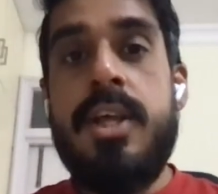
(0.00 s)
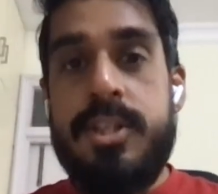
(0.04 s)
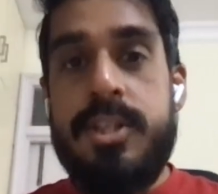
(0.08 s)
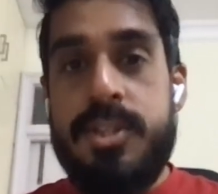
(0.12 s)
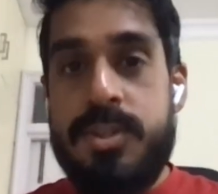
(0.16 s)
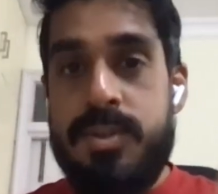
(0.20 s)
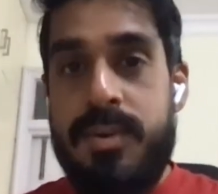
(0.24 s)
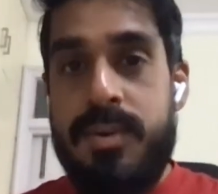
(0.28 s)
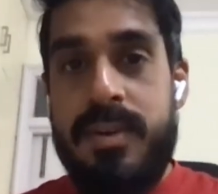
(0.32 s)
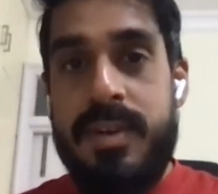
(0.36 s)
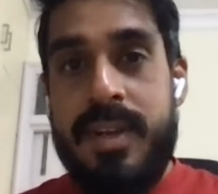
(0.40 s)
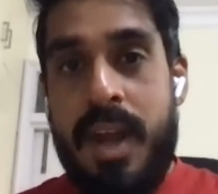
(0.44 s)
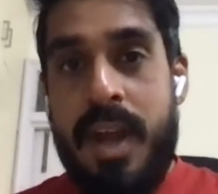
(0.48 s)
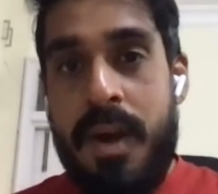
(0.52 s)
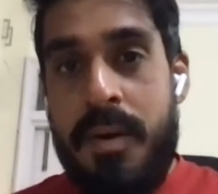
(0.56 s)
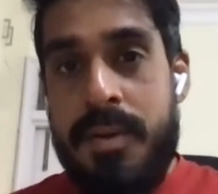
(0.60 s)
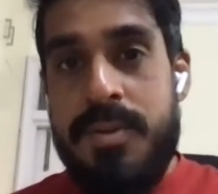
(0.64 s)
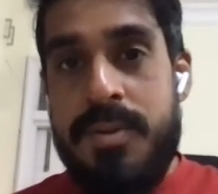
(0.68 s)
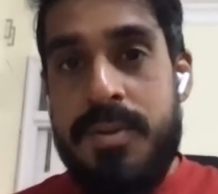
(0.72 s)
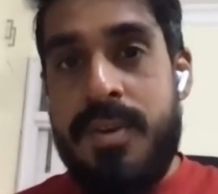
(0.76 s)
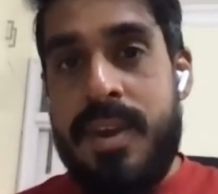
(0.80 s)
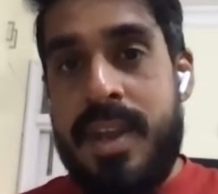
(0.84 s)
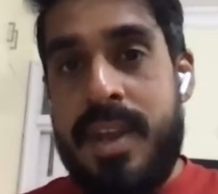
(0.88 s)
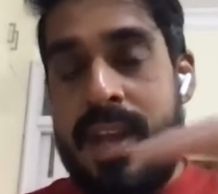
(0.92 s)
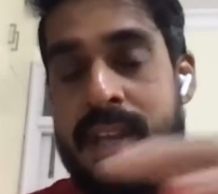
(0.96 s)
So now
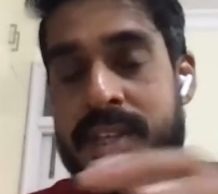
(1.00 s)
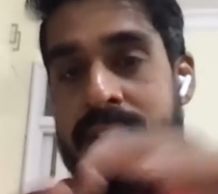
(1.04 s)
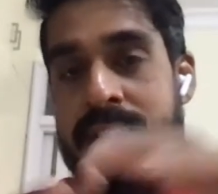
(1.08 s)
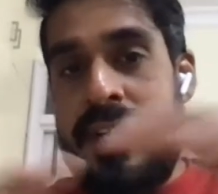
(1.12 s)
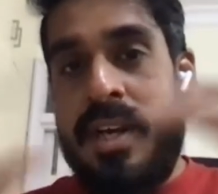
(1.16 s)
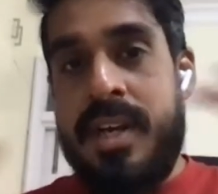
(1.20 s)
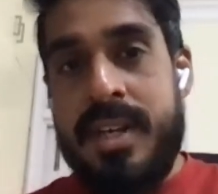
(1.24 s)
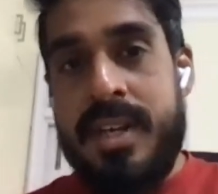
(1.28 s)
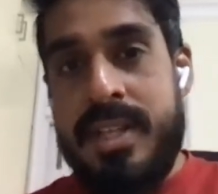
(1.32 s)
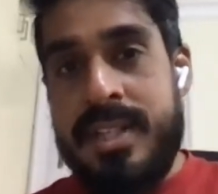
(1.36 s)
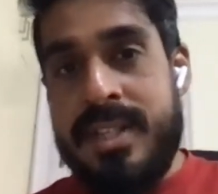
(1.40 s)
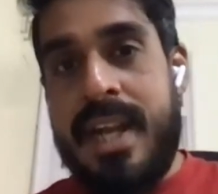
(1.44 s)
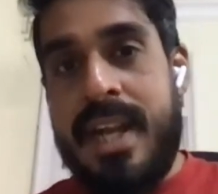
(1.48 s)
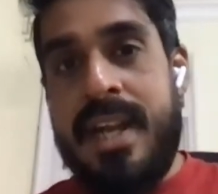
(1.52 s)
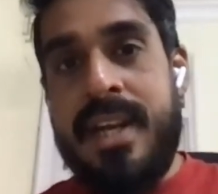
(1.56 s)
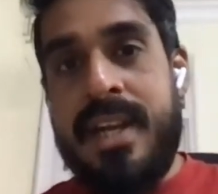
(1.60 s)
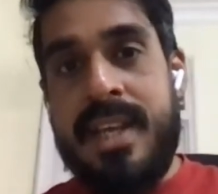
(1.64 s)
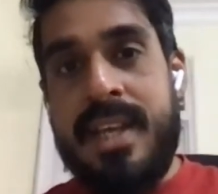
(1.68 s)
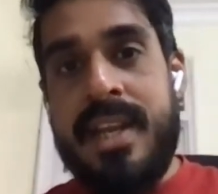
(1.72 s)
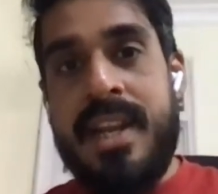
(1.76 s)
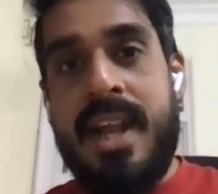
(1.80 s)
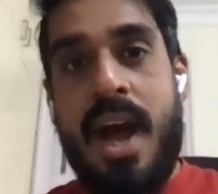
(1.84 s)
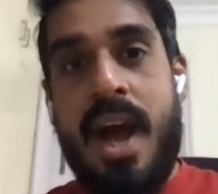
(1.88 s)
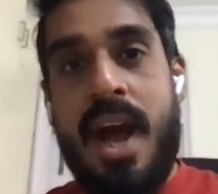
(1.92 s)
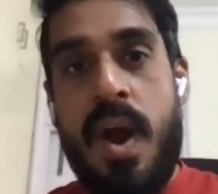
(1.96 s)
you can actually understand
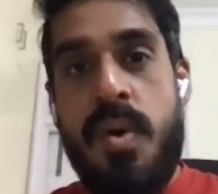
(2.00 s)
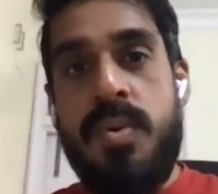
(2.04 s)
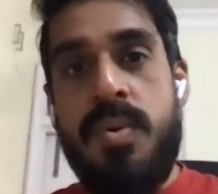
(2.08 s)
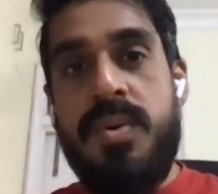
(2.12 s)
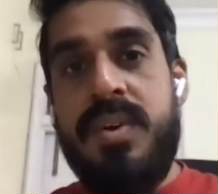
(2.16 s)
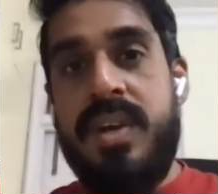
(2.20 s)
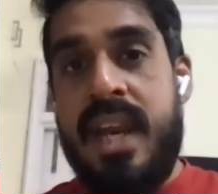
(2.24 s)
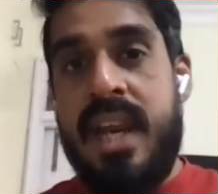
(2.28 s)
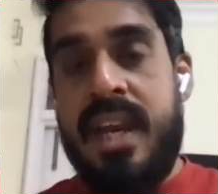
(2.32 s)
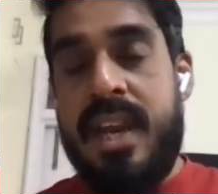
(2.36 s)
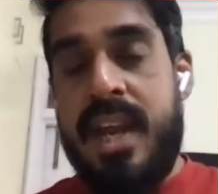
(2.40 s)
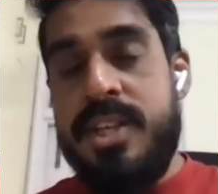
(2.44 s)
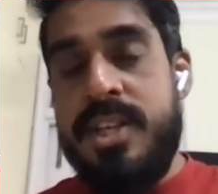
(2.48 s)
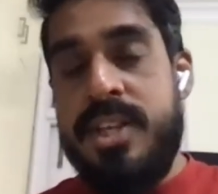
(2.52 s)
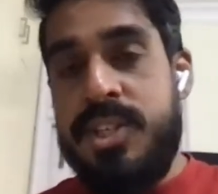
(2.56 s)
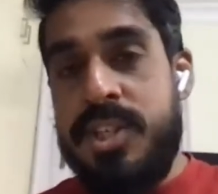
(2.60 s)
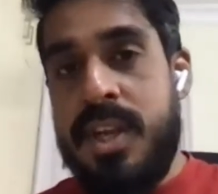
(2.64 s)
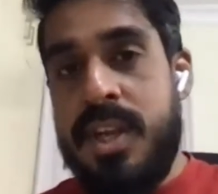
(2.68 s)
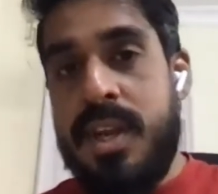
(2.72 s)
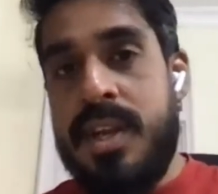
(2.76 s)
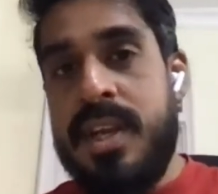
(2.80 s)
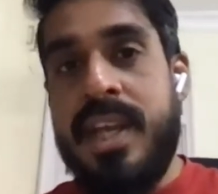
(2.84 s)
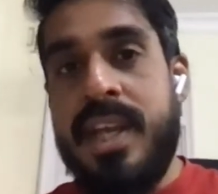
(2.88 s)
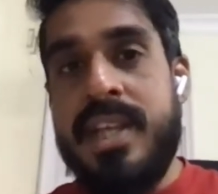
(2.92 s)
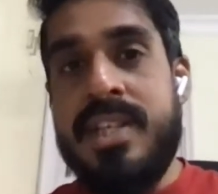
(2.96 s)
that how data
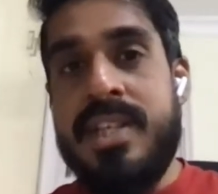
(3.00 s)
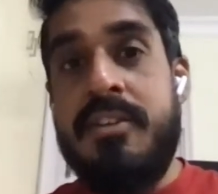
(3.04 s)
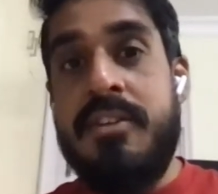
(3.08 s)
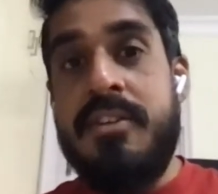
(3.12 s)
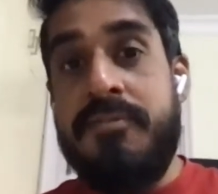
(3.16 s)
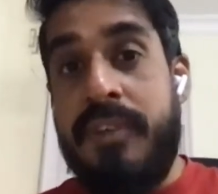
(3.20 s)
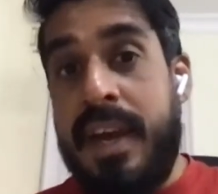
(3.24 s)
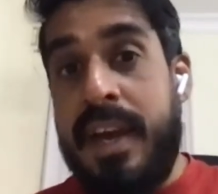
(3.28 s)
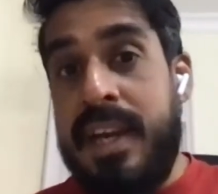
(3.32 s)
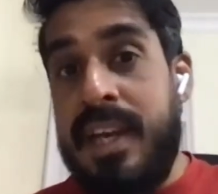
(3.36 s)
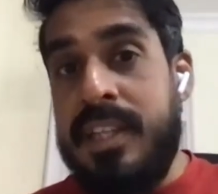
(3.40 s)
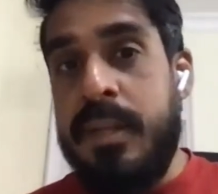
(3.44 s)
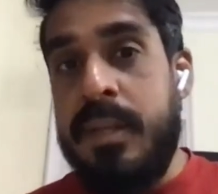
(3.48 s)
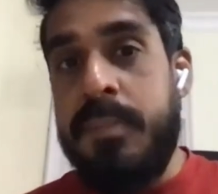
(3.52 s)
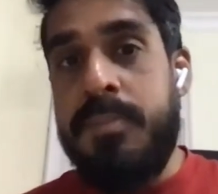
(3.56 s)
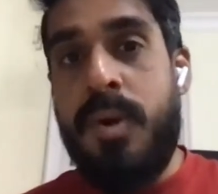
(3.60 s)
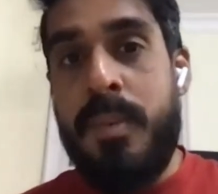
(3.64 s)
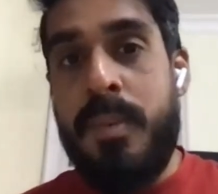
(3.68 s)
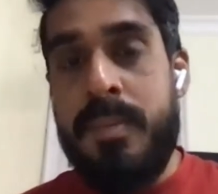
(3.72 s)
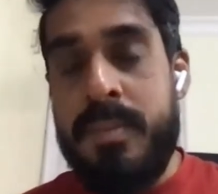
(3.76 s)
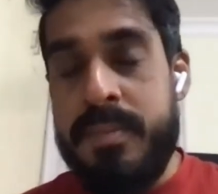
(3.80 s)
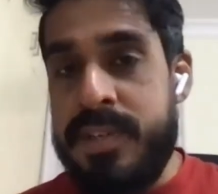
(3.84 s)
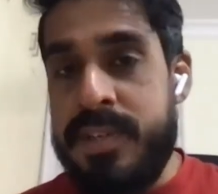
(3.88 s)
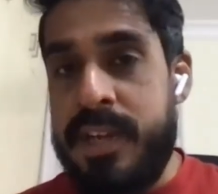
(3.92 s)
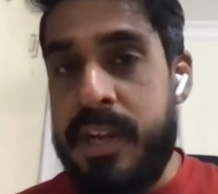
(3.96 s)
engineering is defined in the
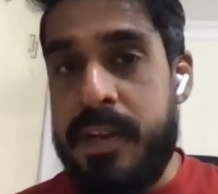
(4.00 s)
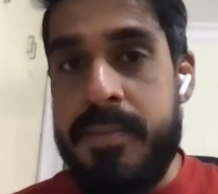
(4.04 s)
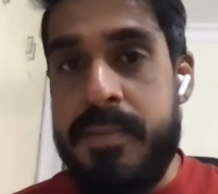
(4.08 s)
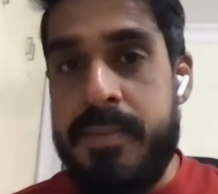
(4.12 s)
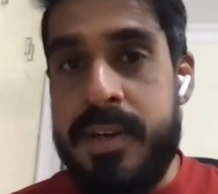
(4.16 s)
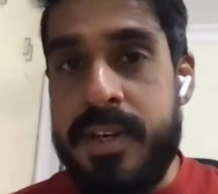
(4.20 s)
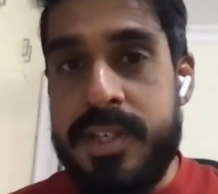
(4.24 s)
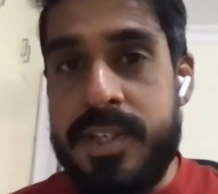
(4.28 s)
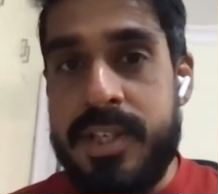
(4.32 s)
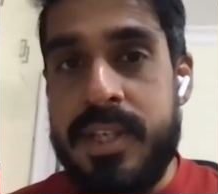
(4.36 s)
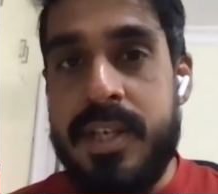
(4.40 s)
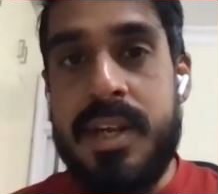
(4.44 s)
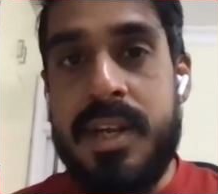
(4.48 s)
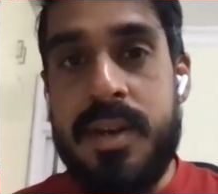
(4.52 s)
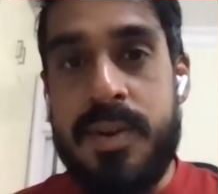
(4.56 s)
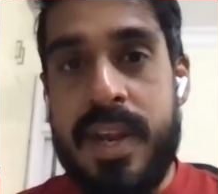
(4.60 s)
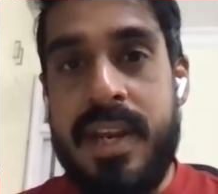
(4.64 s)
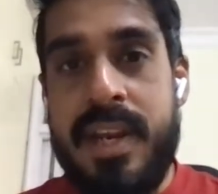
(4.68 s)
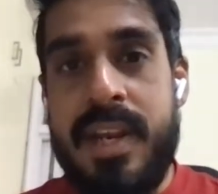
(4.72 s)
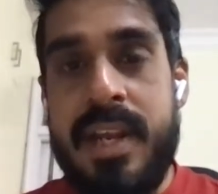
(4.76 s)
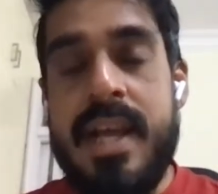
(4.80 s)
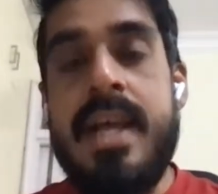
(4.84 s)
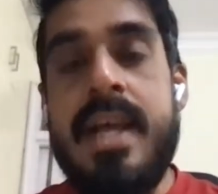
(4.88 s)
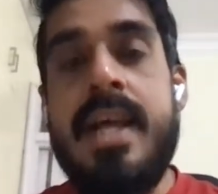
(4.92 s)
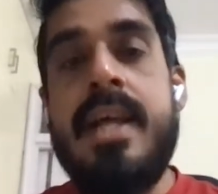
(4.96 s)
problem statements,
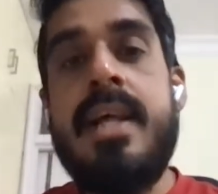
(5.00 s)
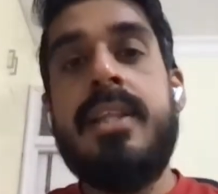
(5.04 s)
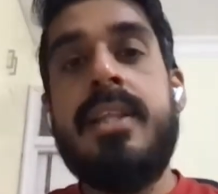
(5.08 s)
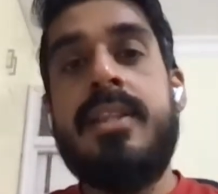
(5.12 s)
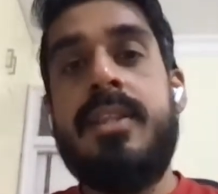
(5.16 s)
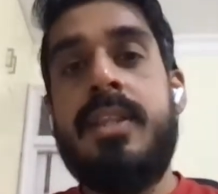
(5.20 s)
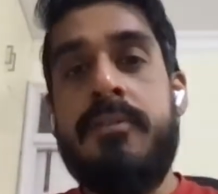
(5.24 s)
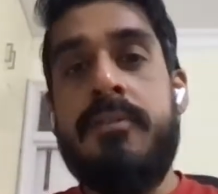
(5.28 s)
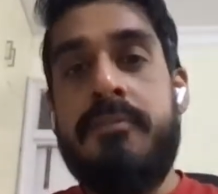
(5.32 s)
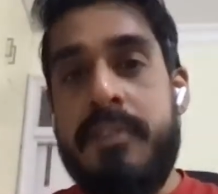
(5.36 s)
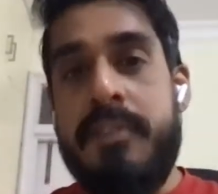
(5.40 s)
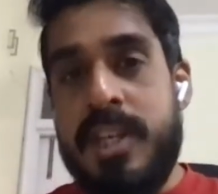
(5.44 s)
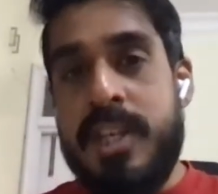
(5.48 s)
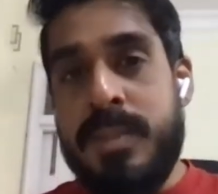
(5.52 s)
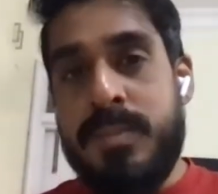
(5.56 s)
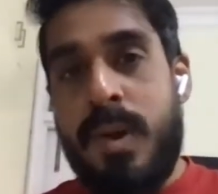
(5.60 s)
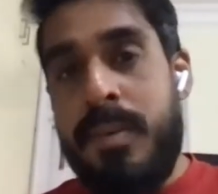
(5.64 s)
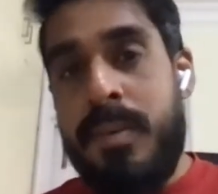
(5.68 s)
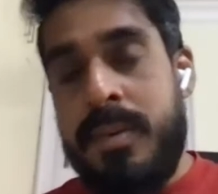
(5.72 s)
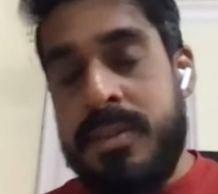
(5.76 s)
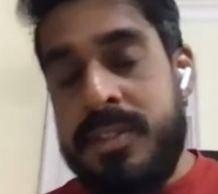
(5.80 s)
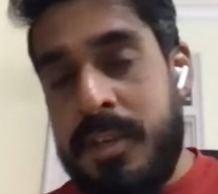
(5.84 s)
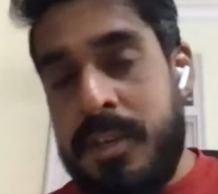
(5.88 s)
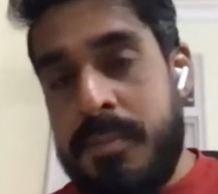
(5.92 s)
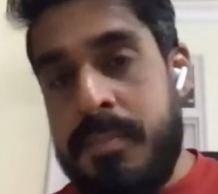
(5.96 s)
right? The first
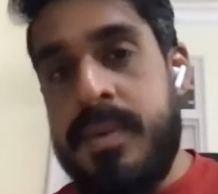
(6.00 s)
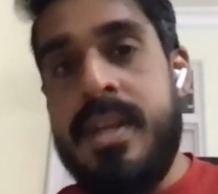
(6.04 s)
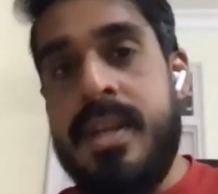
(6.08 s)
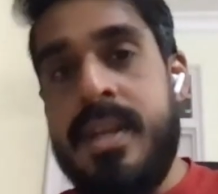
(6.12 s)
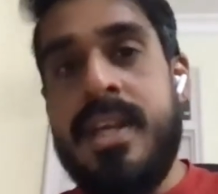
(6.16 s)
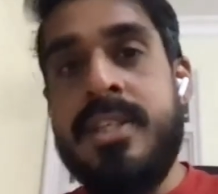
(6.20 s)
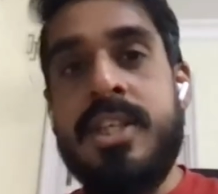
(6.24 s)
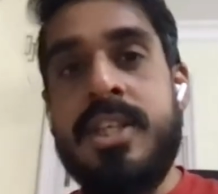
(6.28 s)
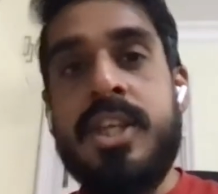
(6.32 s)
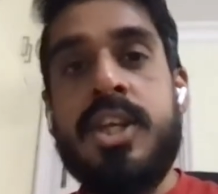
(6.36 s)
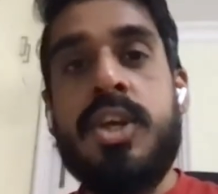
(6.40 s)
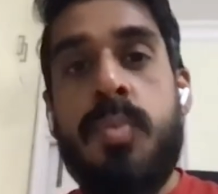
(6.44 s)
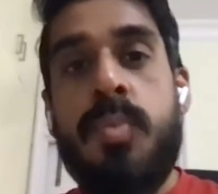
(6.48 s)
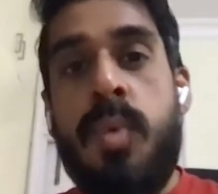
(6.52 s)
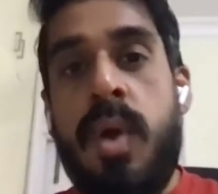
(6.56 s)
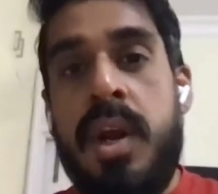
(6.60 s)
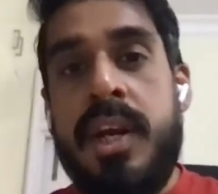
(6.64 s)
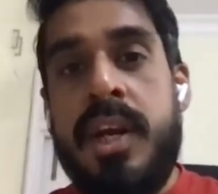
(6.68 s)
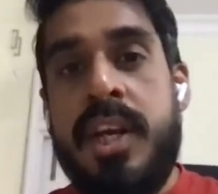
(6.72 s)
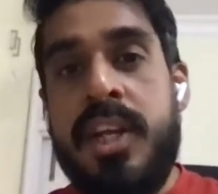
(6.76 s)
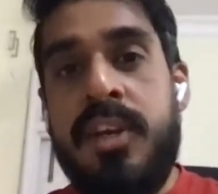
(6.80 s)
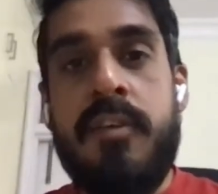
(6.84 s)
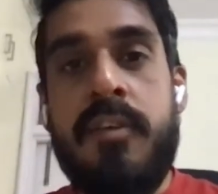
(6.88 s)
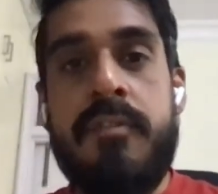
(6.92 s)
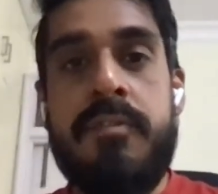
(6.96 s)
problem statement is the
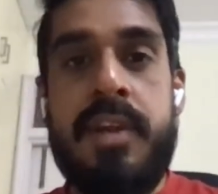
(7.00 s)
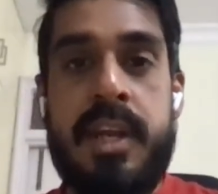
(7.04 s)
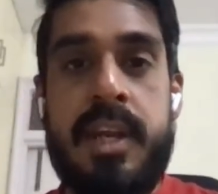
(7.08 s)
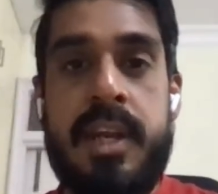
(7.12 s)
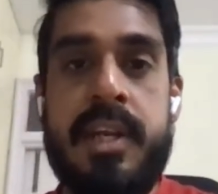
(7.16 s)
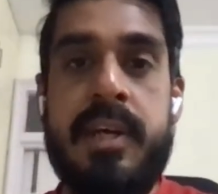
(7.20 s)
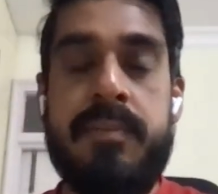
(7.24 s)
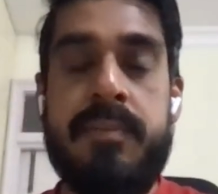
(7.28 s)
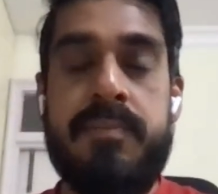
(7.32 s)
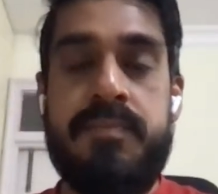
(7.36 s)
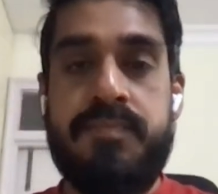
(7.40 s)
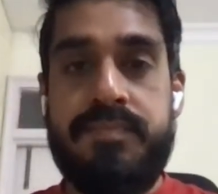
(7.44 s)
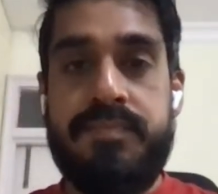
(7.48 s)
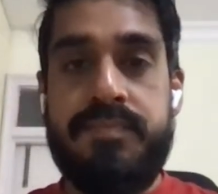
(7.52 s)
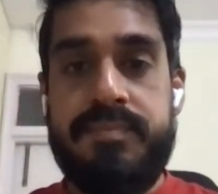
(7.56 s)
quality of data.